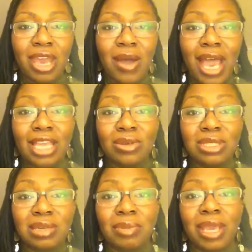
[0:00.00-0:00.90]
Now, I
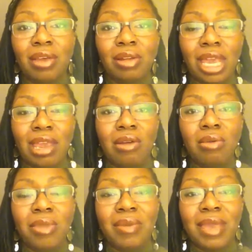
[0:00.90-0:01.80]
used a pale
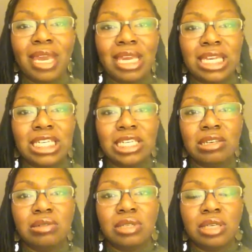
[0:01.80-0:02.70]
ale. Maybe I needed to
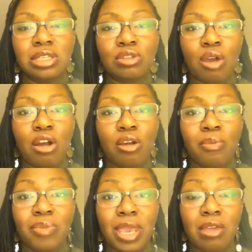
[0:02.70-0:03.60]
use a
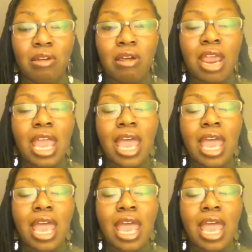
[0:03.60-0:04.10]
stronger beer.